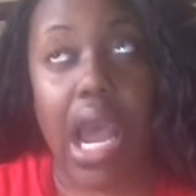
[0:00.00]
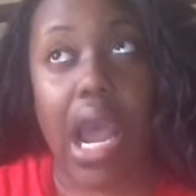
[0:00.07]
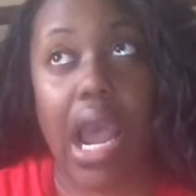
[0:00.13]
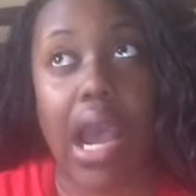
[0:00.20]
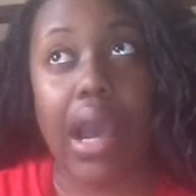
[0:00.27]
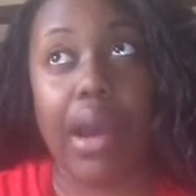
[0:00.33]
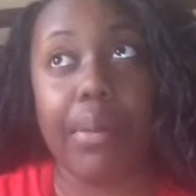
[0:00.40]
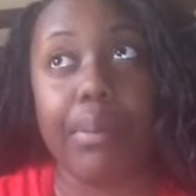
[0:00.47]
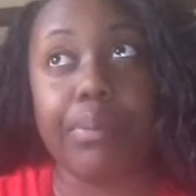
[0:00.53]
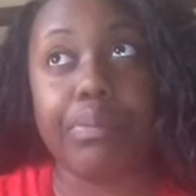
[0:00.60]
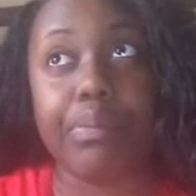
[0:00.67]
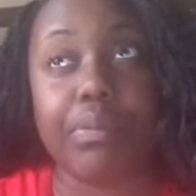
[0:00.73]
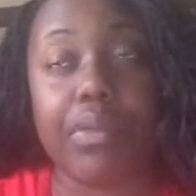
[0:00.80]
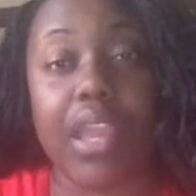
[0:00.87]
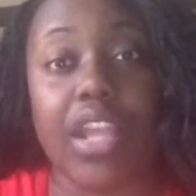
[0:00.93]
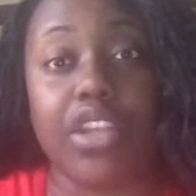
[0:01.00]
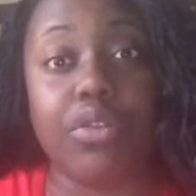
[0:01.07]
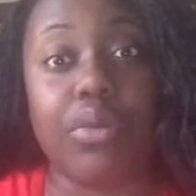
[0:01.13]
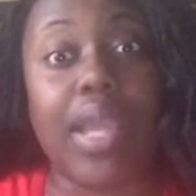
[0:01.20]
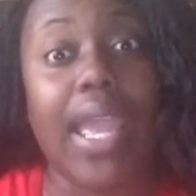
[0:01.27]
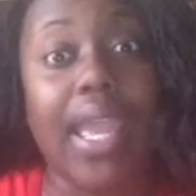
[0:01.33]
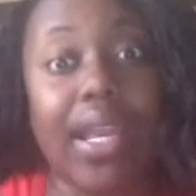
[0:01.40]
And
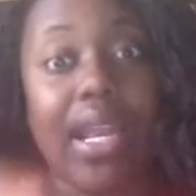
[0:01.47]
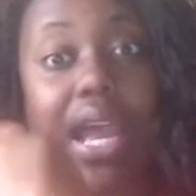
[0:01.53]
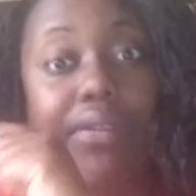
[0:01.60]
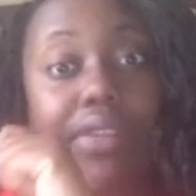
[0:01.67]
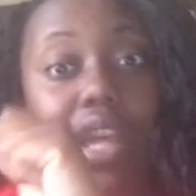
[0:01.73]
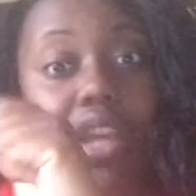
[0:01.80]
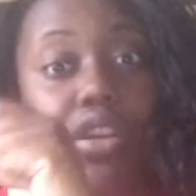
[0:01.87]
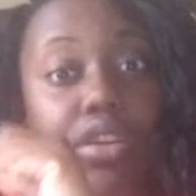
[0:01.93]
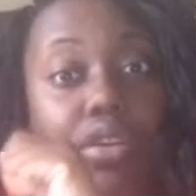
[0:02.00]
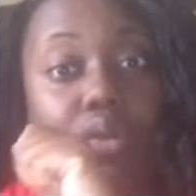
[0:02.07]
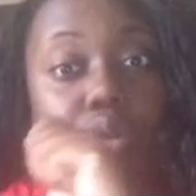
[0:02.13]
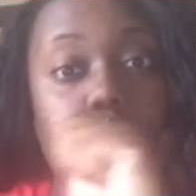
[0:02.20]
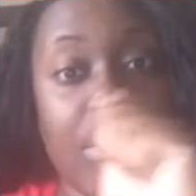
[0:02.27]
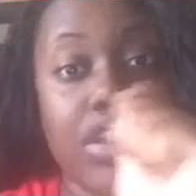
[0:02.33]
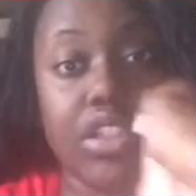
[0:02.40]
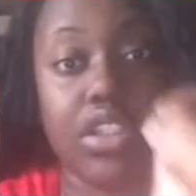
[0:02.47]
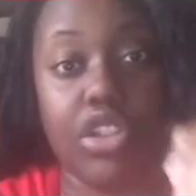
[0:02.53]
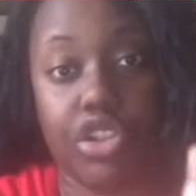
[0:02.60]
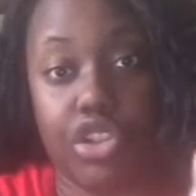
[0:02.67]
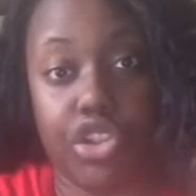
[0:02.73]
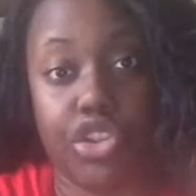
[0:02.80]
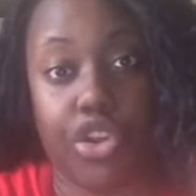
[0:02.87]
you can have like note cards
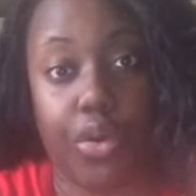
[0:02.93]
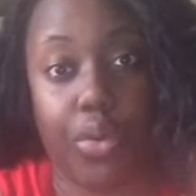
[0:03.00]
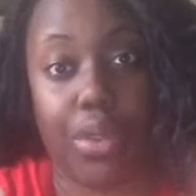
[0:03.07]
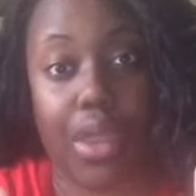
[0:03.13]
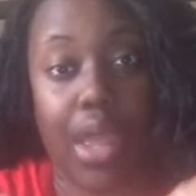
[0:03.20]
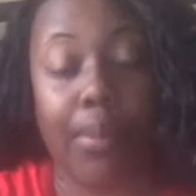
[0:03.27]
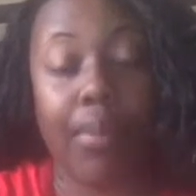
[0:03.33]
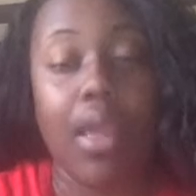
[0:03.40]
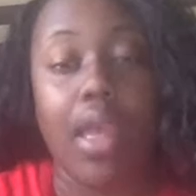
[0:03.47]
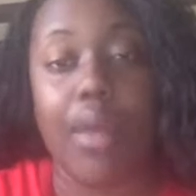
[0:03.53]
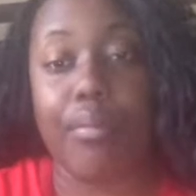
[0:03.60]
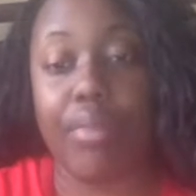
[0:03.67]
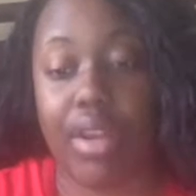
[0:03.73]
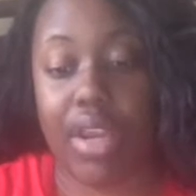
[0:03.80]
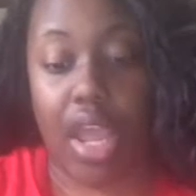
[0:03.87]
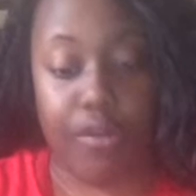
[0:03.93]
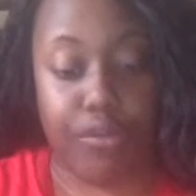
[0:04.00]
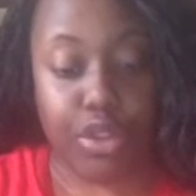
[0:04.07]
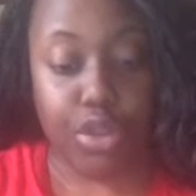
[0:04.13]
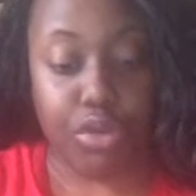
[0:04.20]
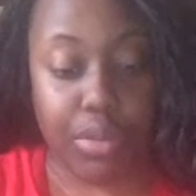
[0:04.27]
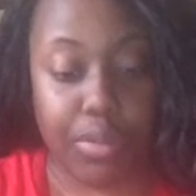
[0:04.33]
to show them, but not
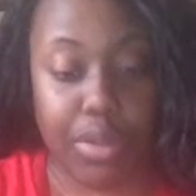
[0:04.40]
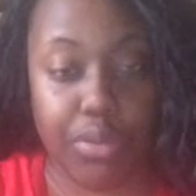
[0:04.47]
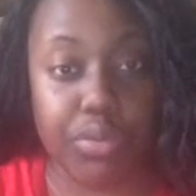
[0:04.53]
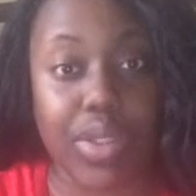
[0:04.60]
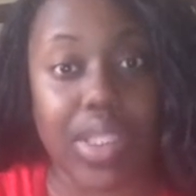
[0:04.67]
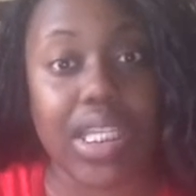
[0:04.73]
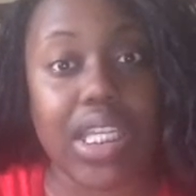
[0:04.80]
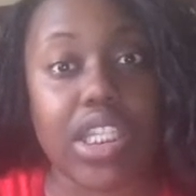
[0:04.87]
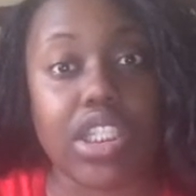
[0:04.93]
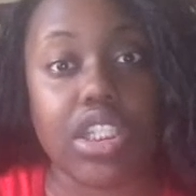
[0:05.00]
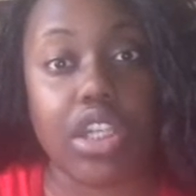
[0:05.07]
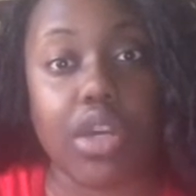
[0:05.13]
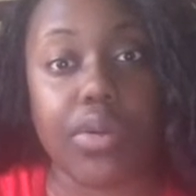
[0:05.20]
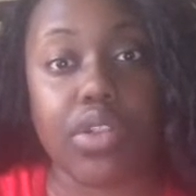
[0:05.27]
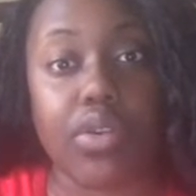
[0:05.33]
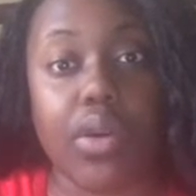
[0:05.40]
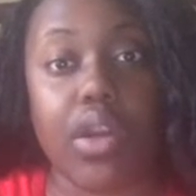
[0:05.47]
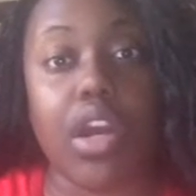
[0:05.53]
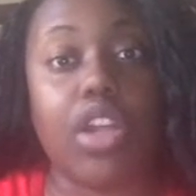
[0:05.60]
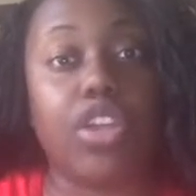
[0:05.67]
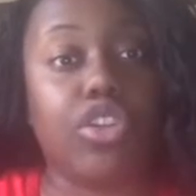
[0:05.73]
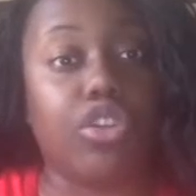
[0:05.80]
for you to be reading to know what's going on.